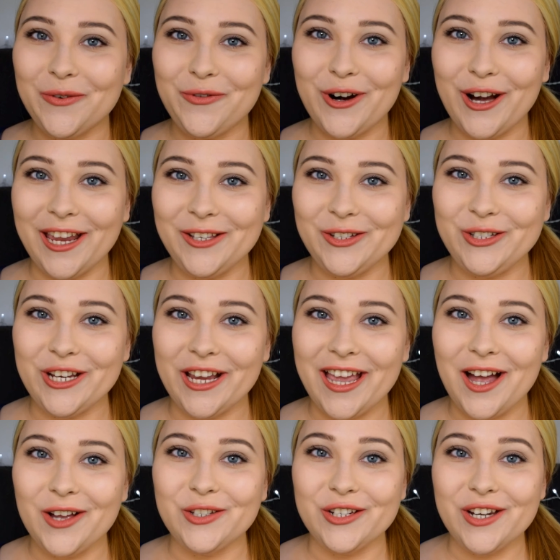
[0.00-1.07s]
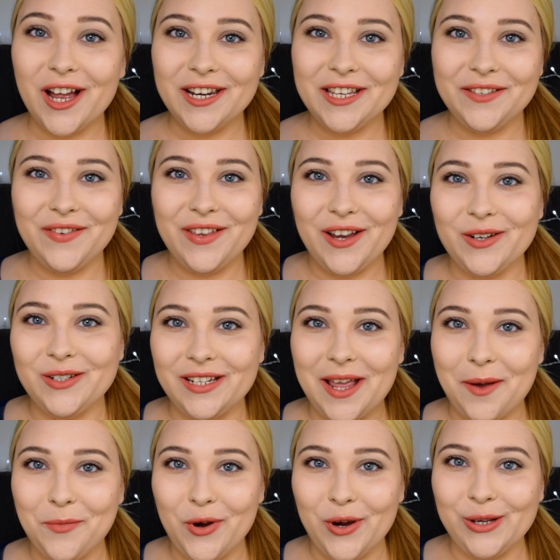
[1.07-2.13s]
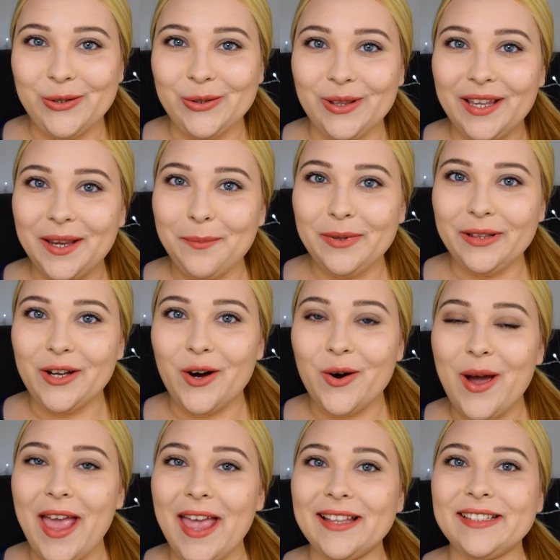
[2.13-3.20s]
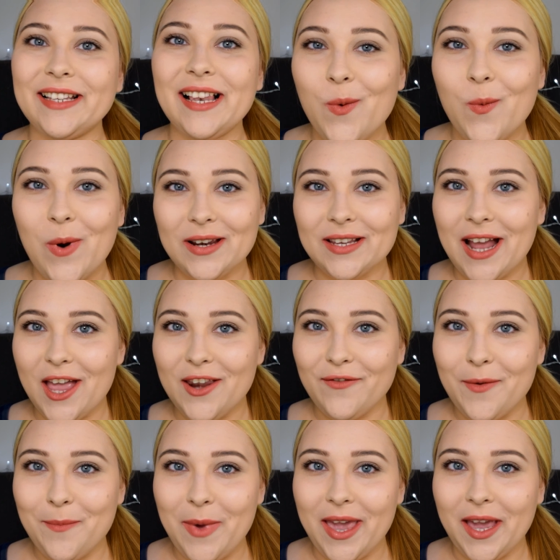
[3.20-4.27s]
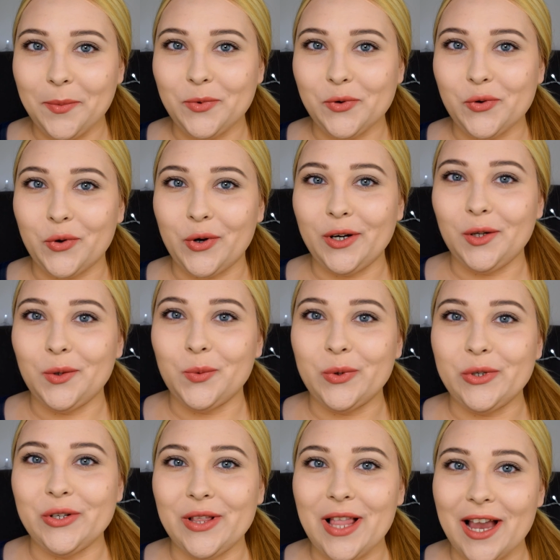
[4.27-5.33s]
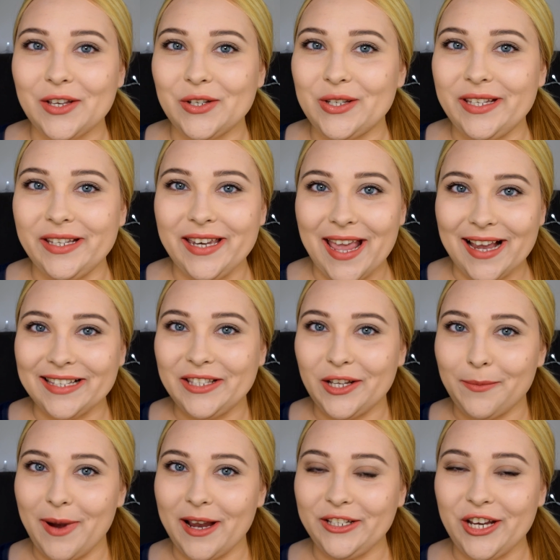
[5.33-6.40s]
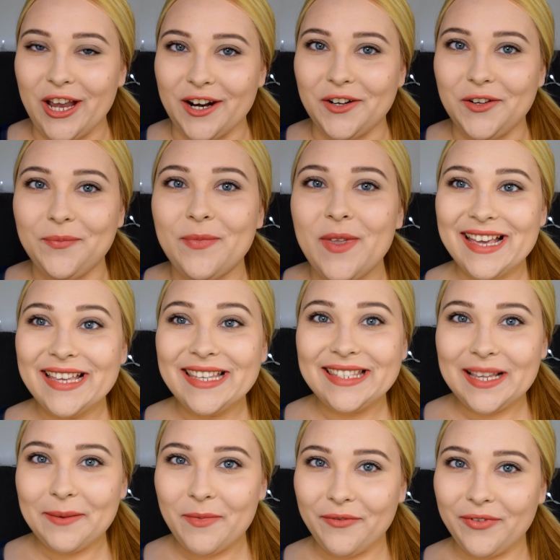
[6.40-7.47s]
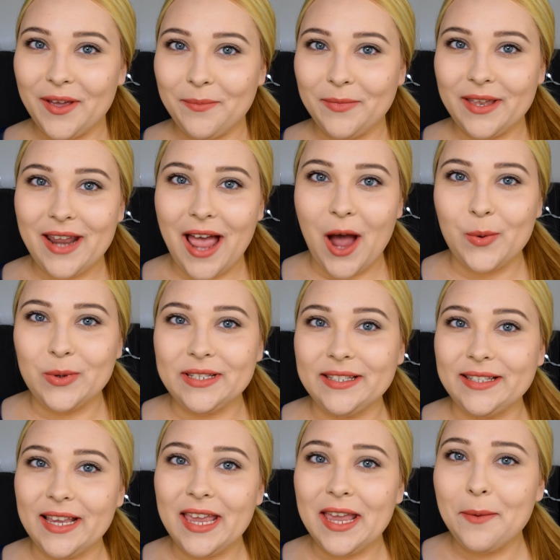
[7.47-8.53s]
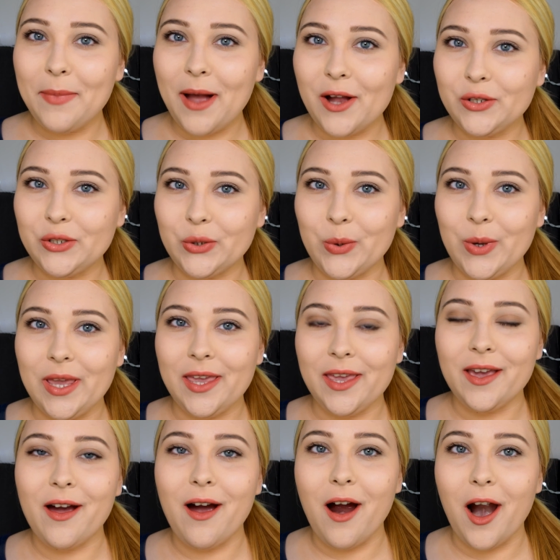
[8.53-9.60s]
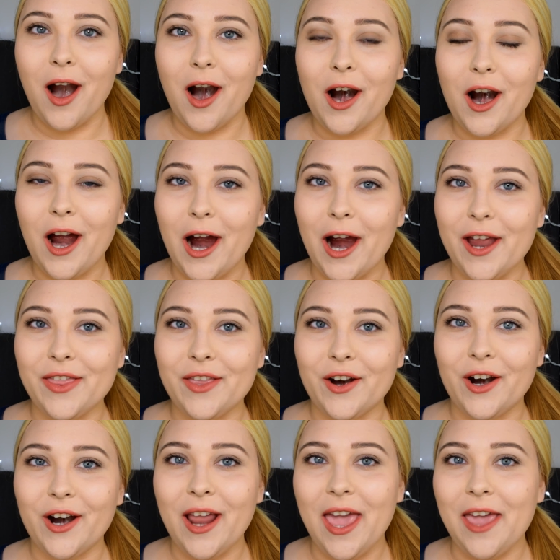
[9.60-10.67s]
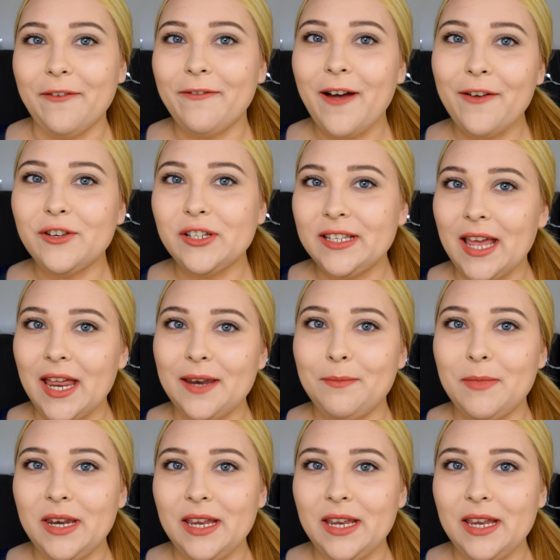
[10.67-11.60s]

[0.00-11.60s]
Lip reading: don't forget to check out Janani's video that I'm going to link below, and what kind of a makeup tutorial would you like to see next on my channel. Some of them that I was thinking about doing are either a 5 to 10